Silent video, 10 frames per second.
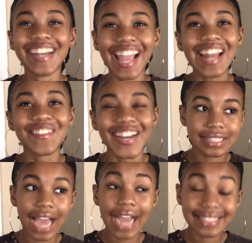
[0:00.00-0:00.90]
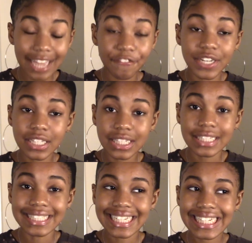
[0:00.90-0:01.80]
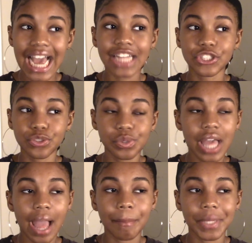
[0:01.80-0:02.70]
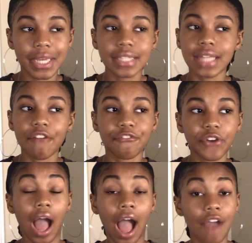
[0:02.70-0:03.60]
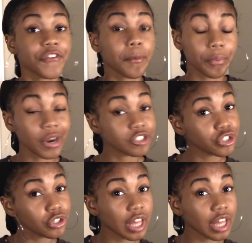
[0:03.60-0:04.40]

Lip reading: Anyways, I definitely did not do that because I felt pressured.